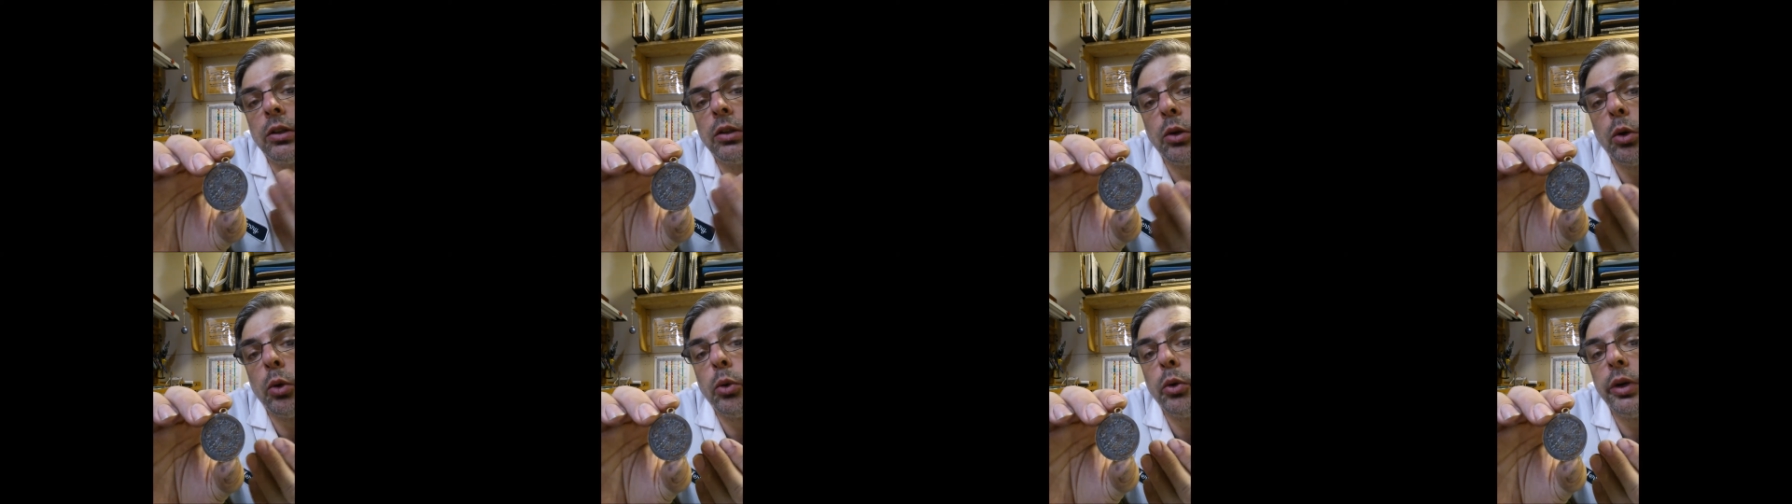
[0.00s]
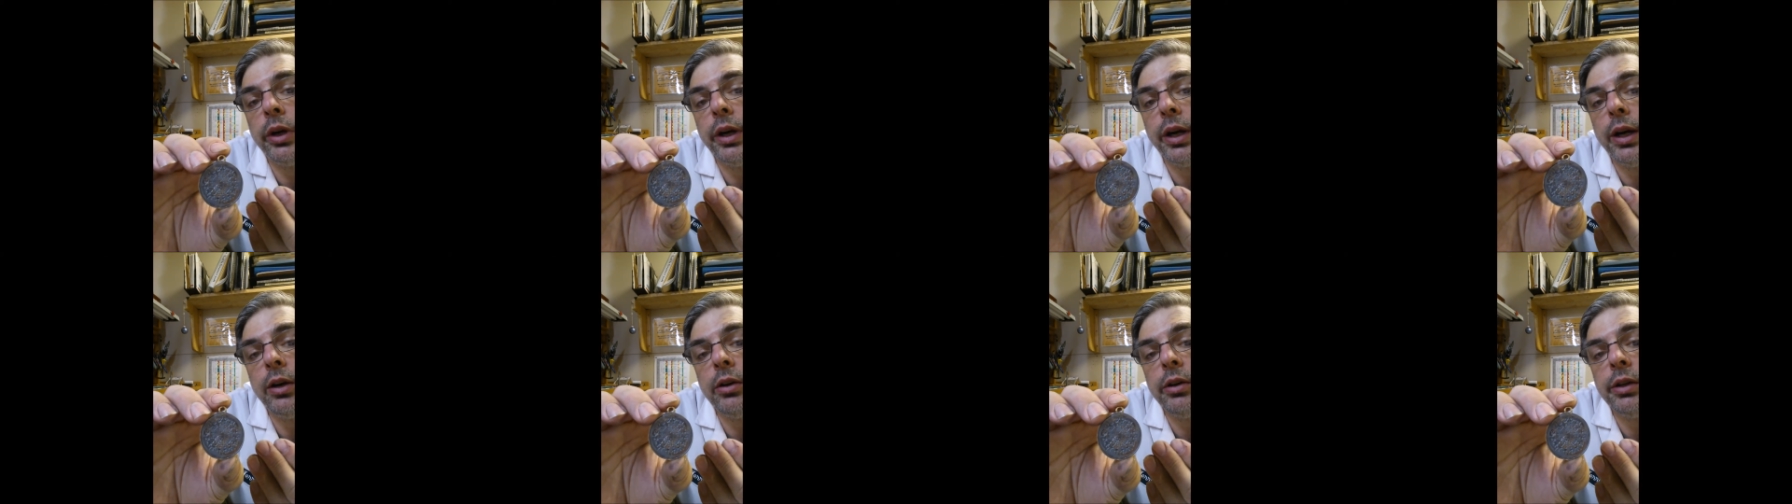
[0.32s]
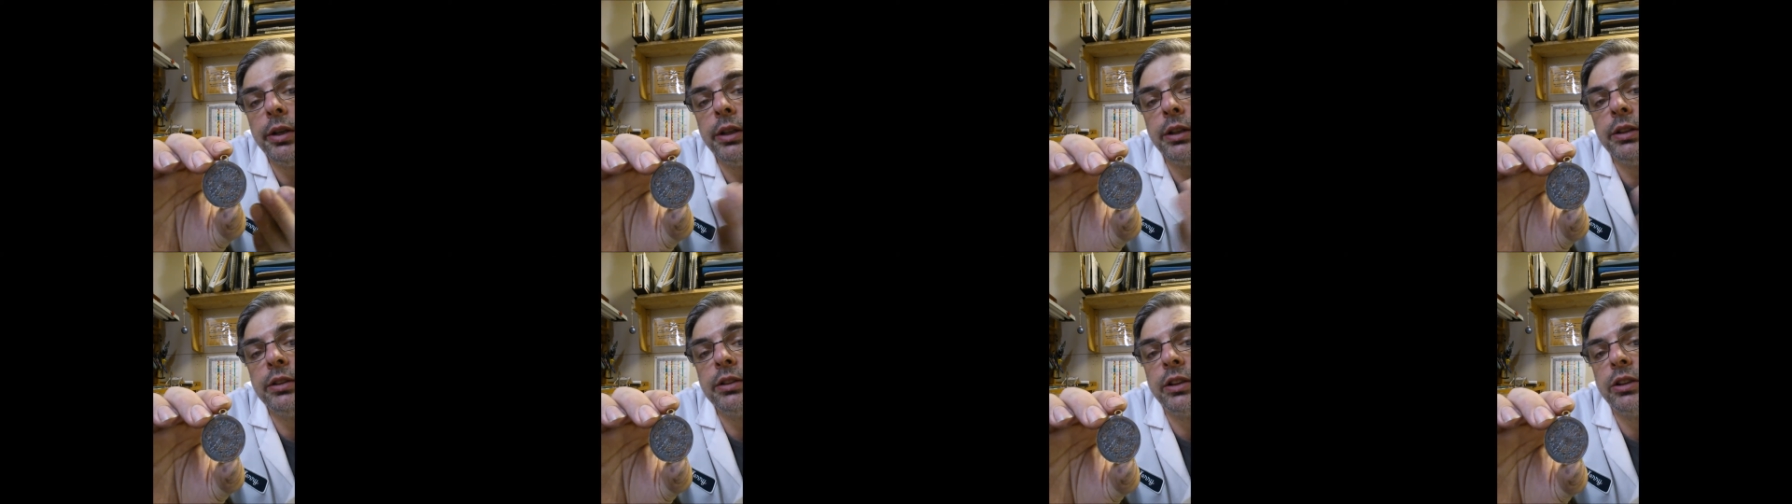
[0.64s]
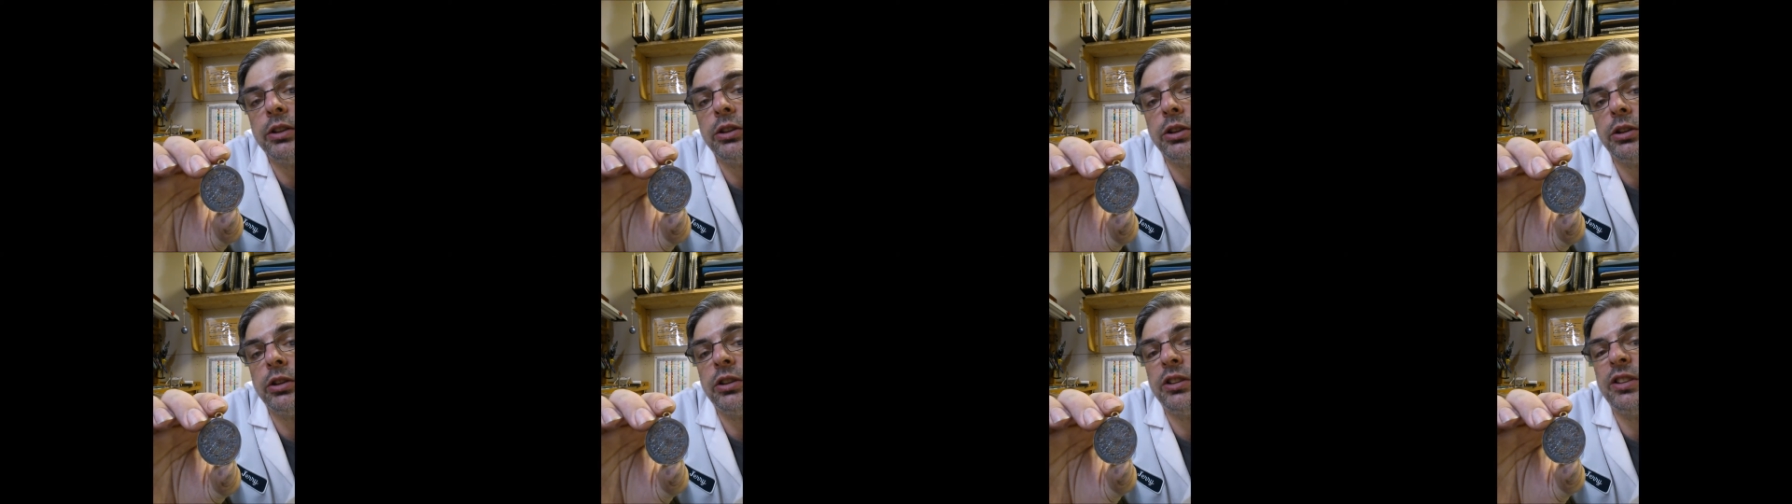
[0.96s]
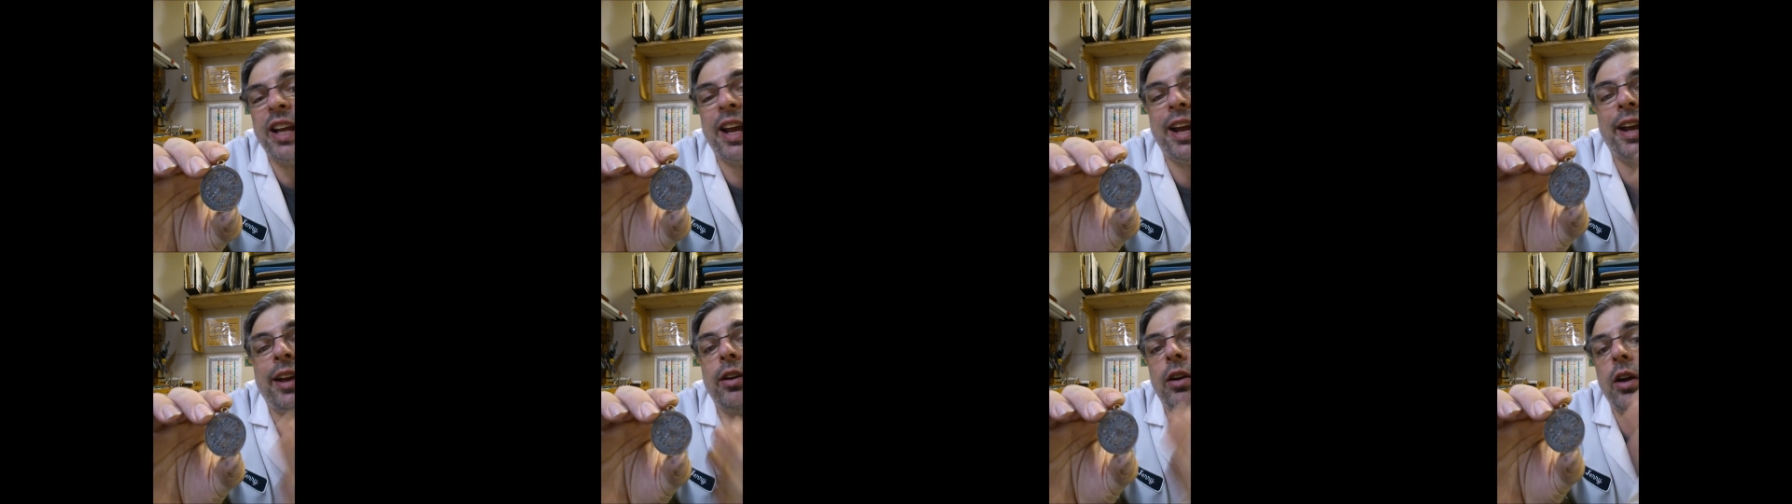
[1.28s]
lower areas and
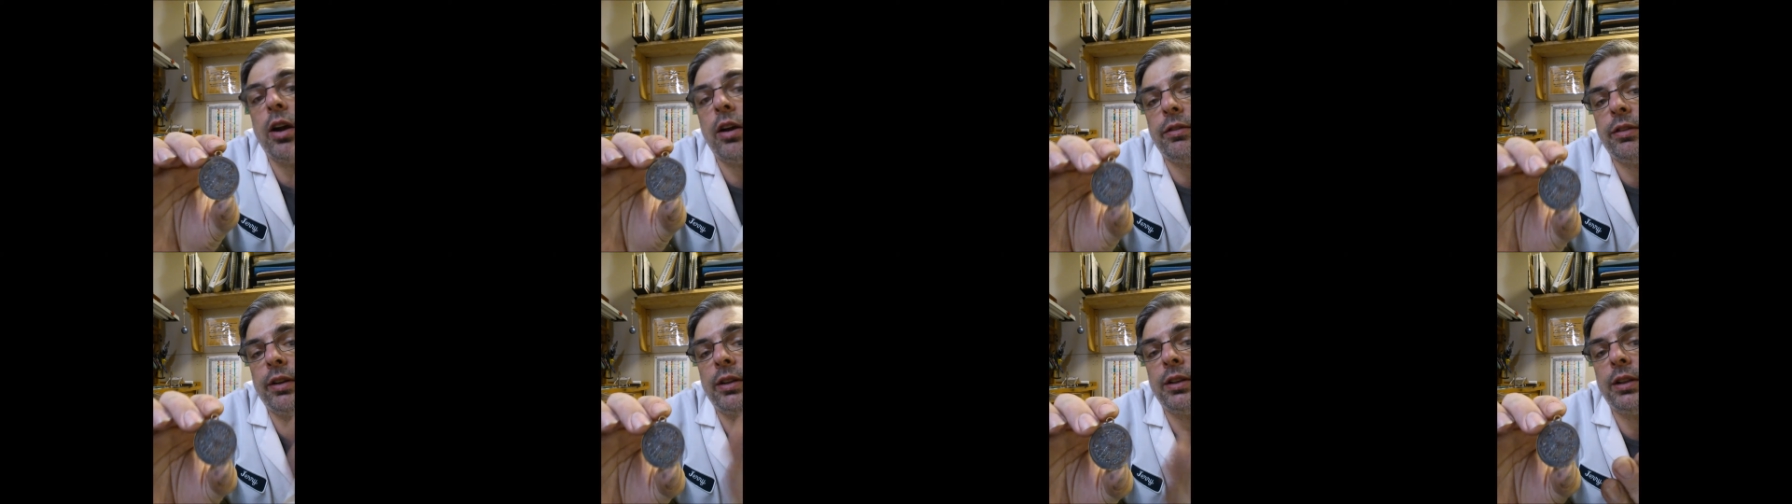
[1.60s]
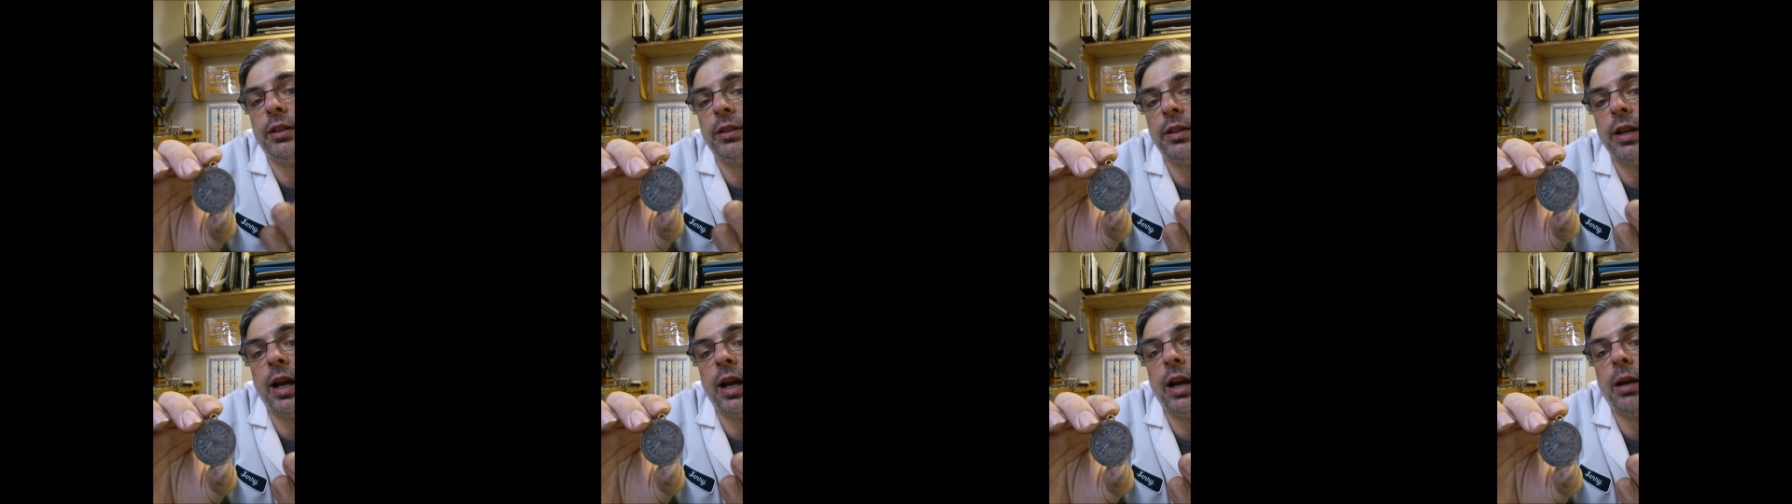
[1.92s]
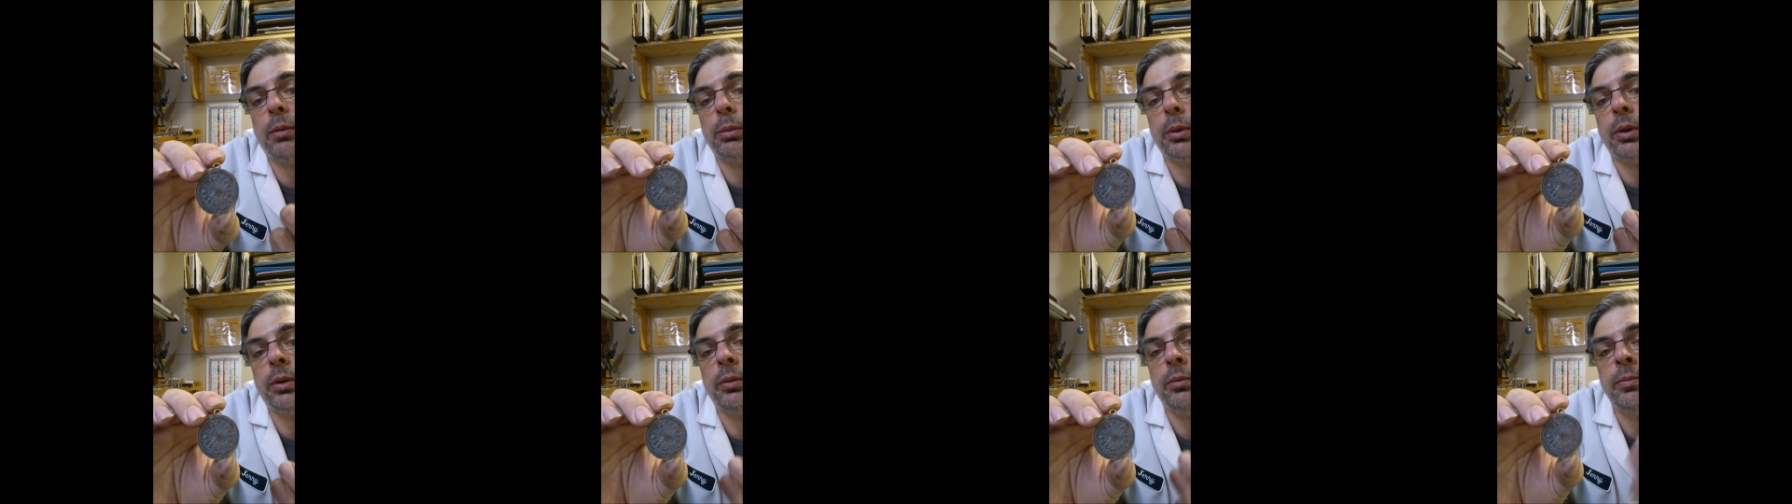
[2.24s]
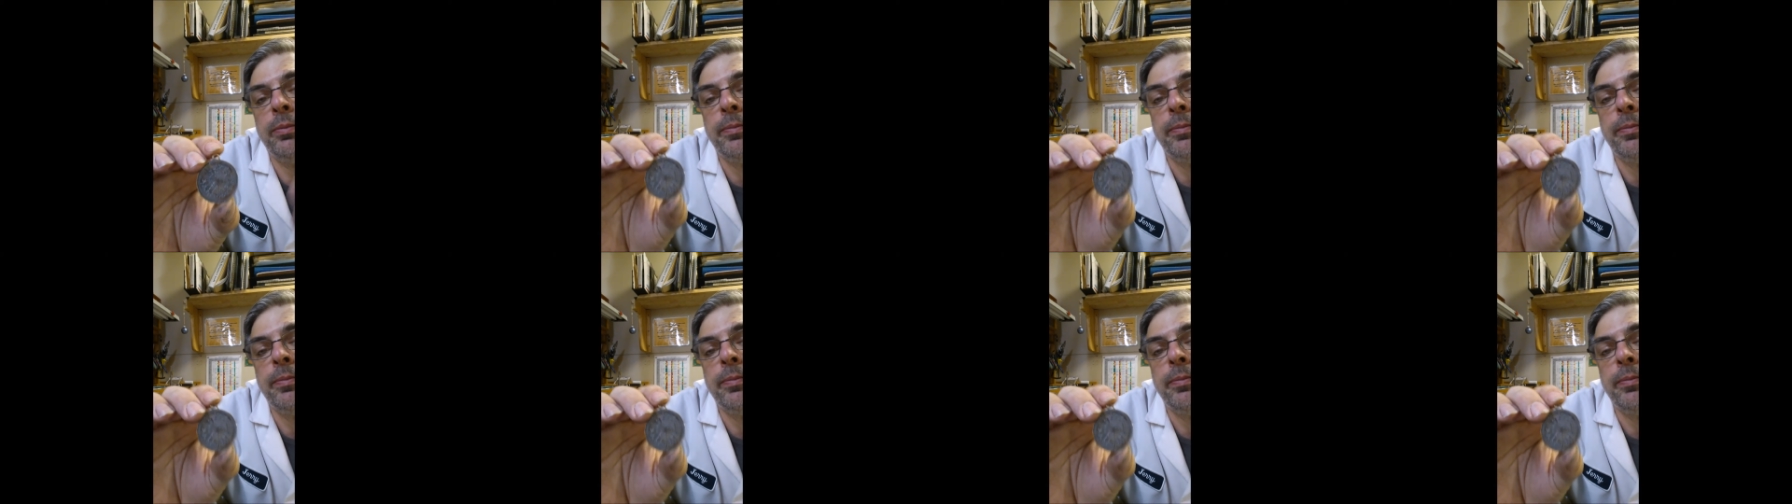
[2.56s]
just take it off on the top.